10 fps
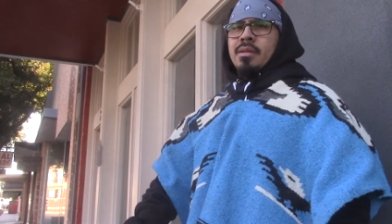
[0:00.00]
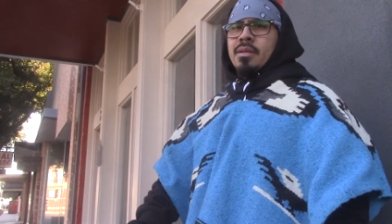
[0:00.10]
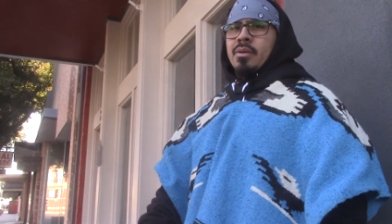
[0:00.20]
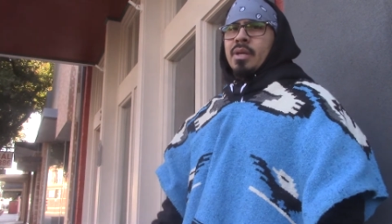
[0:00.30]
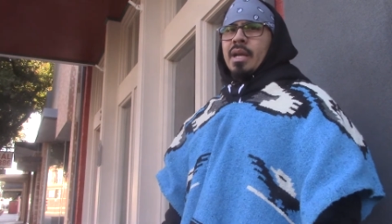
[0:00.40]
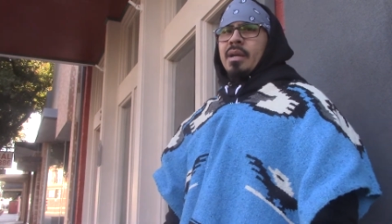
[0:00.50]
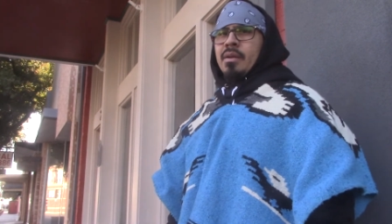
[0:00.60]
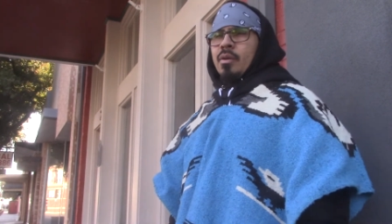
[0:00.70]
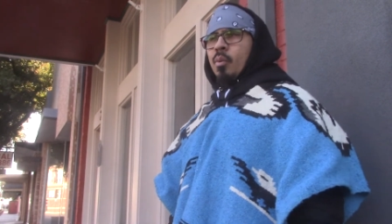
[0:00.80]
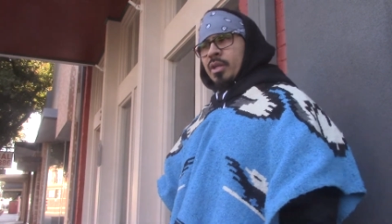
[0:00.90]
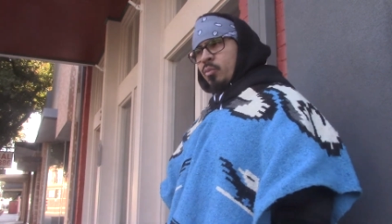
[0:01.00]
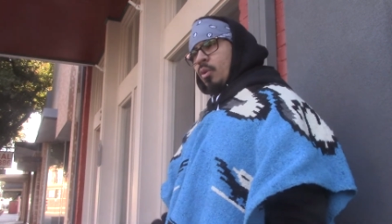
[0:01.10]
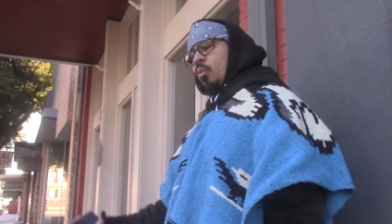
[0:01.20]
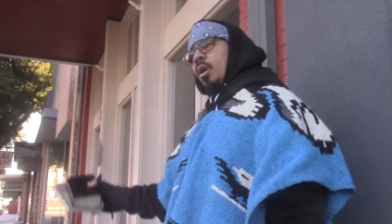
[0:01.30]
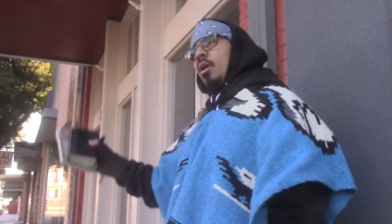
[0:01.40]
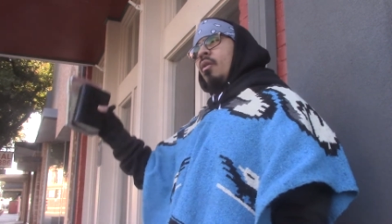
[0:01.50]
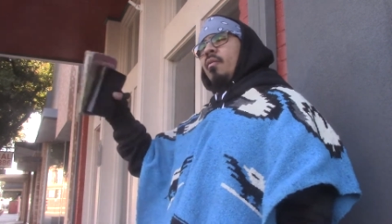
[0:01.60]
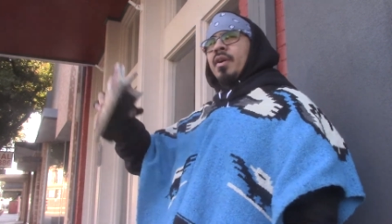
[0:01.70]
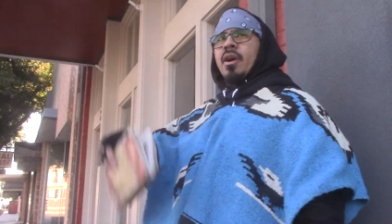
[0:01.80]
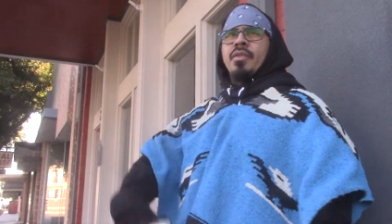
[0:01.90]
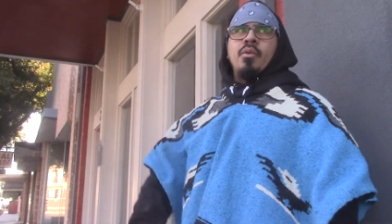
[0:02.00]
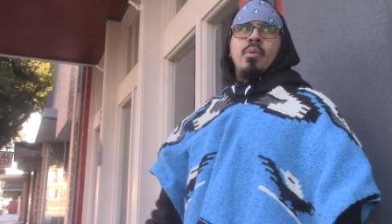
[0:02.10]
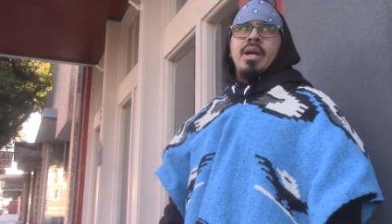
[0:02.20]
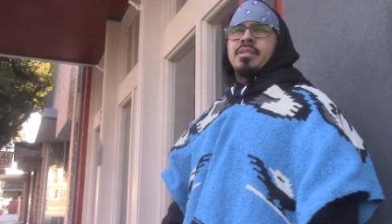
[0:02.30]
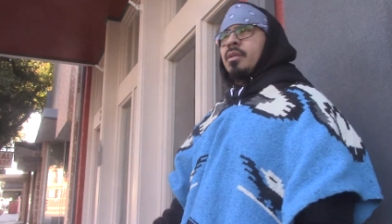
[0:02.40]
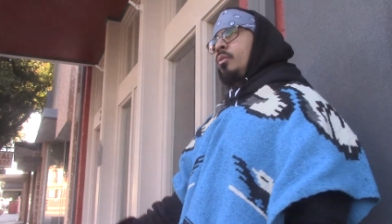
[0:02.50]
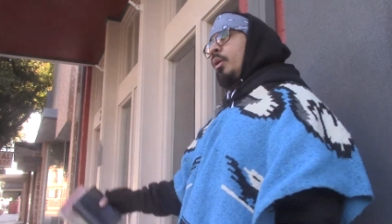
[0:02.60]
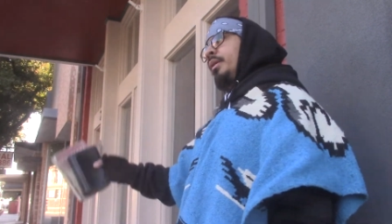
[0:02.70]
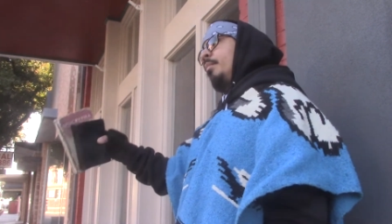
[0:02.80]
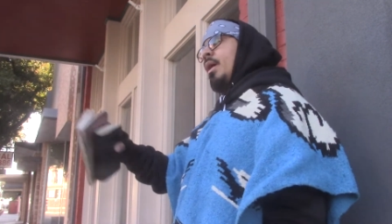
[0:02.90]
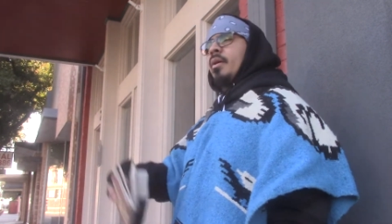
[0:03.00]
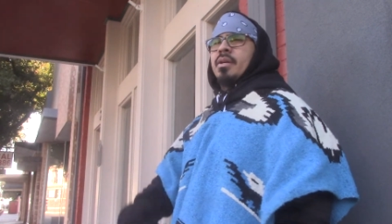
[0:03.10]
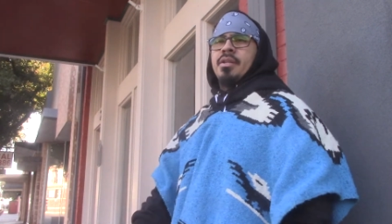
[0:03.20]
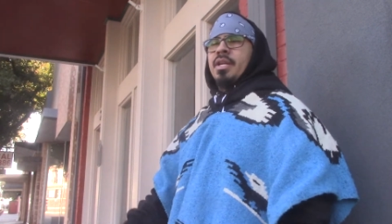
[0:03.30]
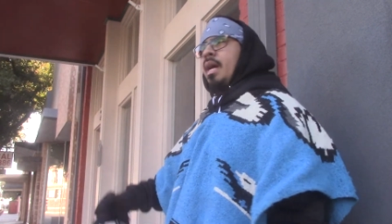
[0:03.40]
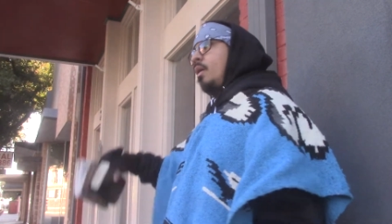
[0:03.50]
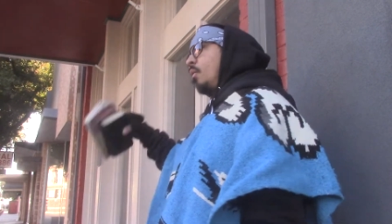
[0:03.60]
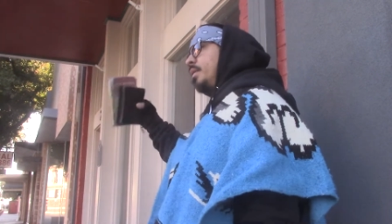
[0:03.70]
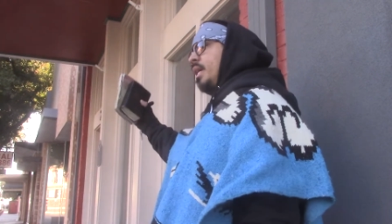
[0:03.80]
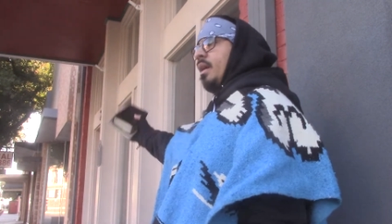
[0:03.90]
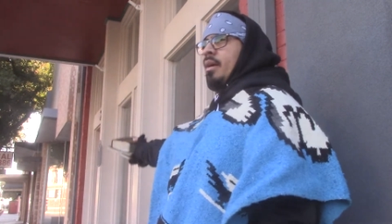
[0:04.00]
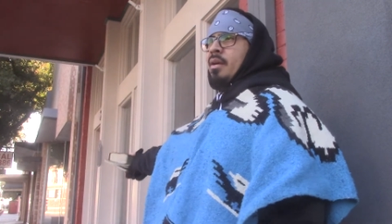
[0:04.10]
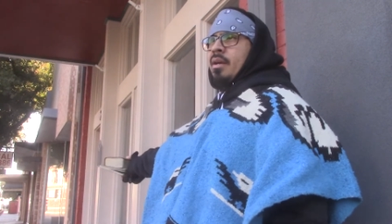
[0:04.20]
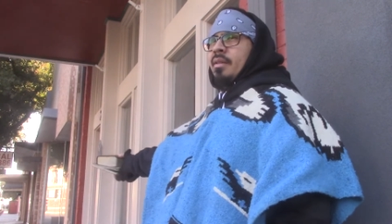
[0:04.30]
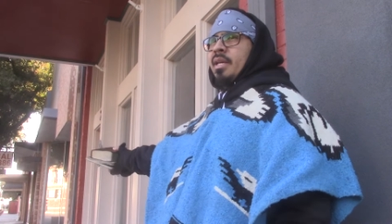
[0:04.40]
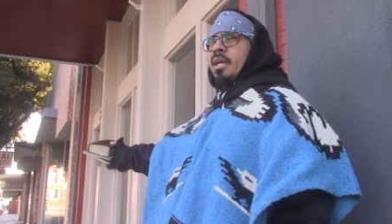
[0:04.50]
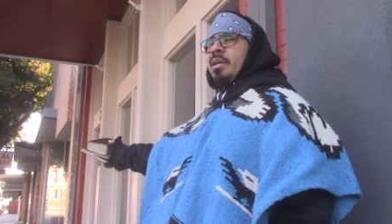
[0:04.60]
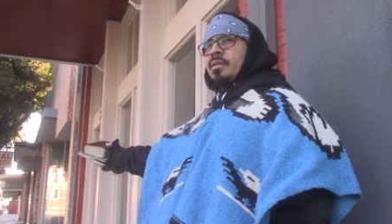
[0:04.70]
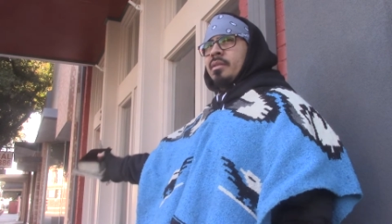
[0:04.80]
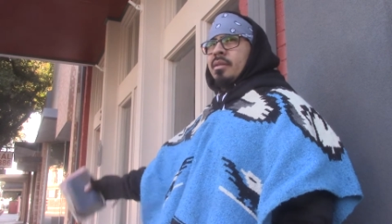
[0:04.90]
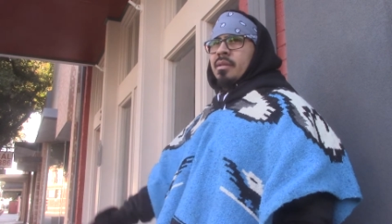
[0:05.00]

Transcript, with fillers: Okay? Which we, we're all over here on the west, North America, and you got over there, the east.